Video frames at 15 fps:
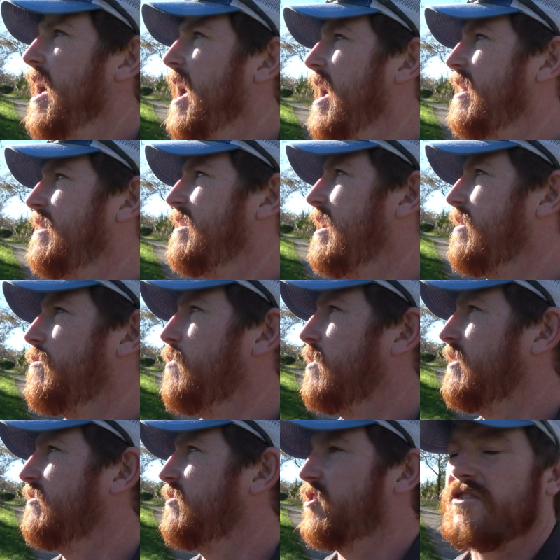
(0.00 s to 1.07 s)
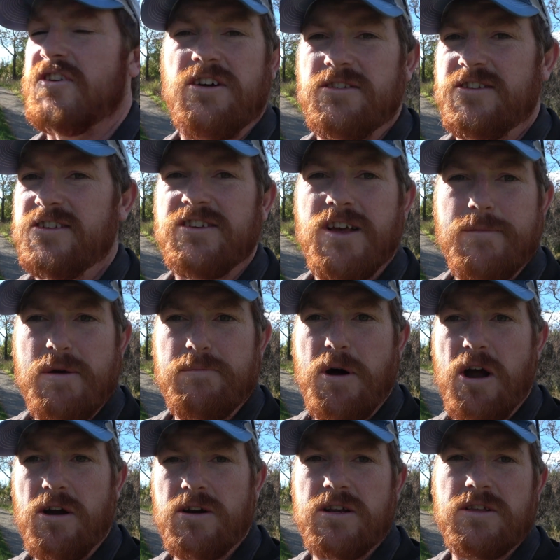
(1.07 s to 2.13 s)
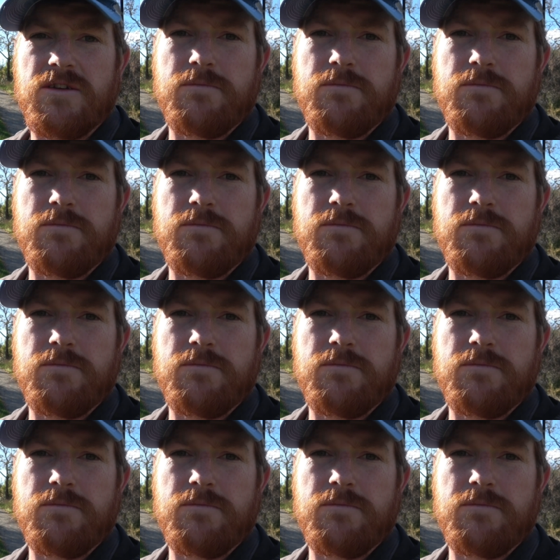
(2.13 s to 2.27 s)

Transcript: and the other one is just called Summit Park.